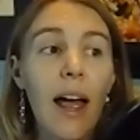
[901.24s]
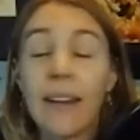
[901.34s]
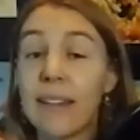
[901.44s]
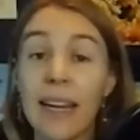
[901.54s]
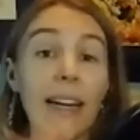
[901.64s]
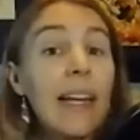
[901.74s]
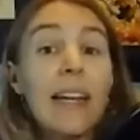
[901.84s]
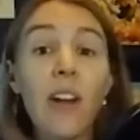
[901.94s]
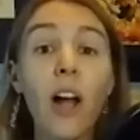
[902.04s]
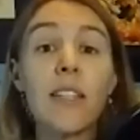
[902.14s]
And data
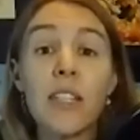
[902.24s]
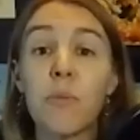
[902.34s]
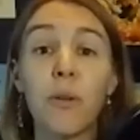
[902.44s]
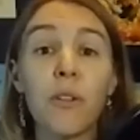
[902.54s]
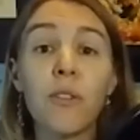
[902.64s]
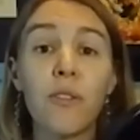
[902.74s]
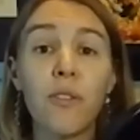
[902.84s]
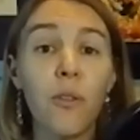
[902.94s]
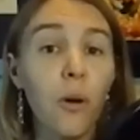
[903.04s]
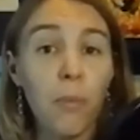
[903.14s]
cannot disprove
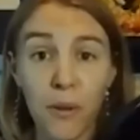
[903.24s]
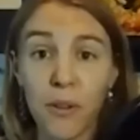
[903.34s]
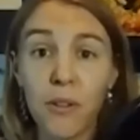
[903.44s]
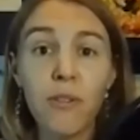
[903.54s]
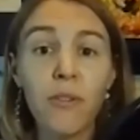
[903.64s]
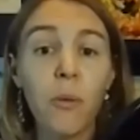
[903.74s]
or prove